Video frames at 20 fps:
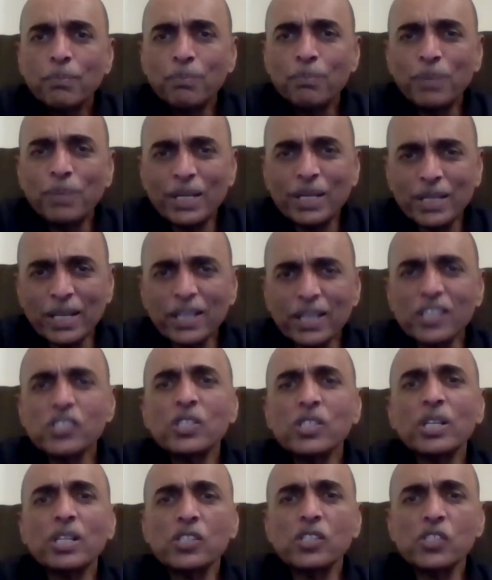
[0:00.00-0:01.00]
BTech is
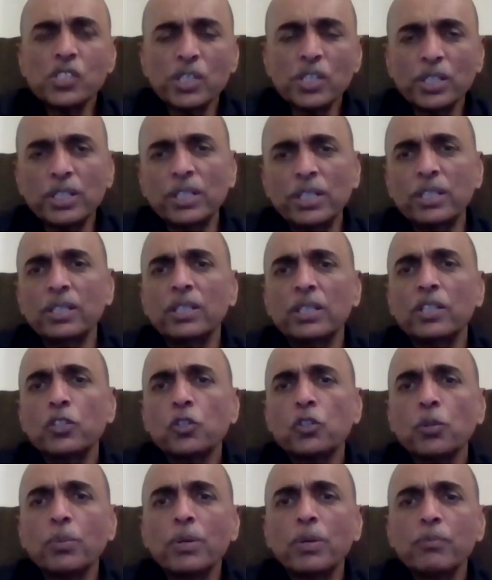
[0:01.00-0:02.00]
the concern,
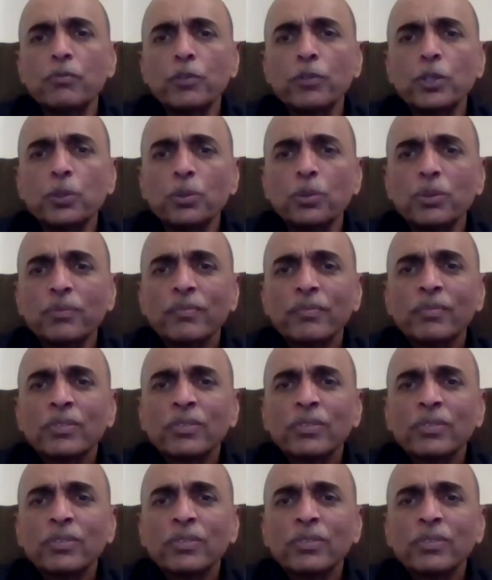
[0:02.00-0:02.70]
Shubham, for you.